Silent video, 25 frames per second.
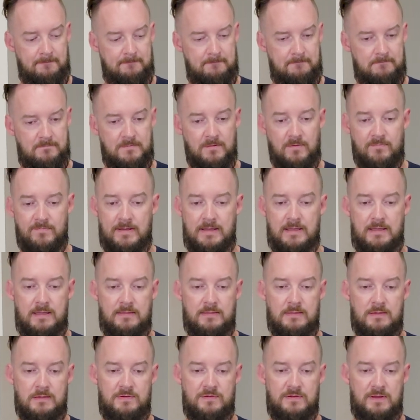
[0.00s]
So if I
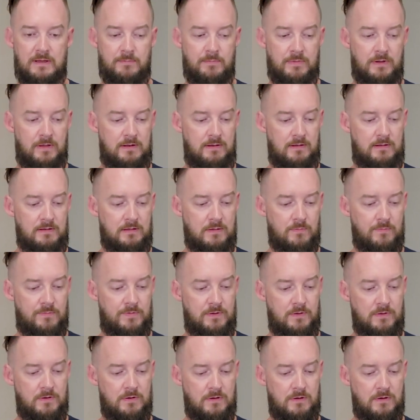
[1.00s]
hit the eject button in the
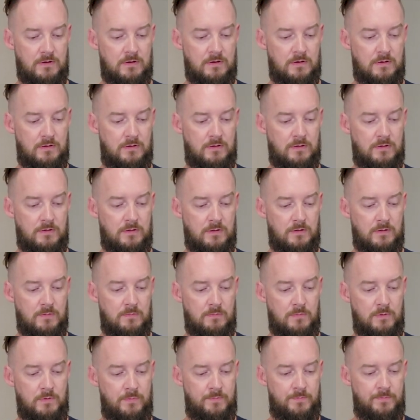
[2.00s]
computer,
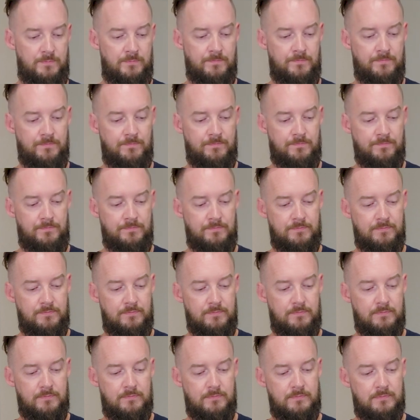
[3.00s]
boop,
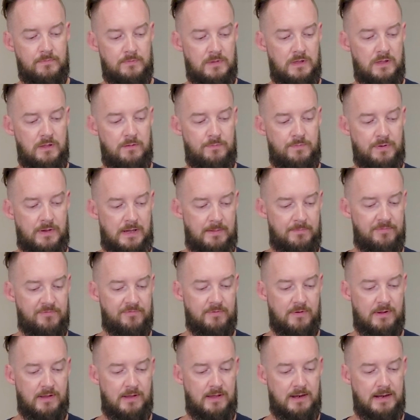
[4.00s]
it pops
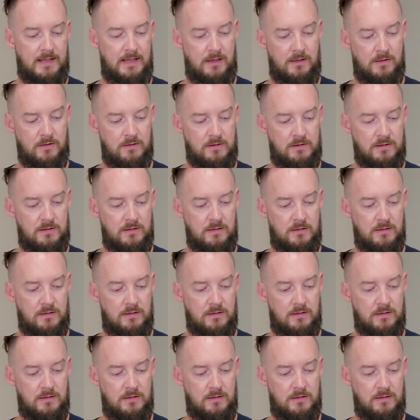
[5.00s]
right out.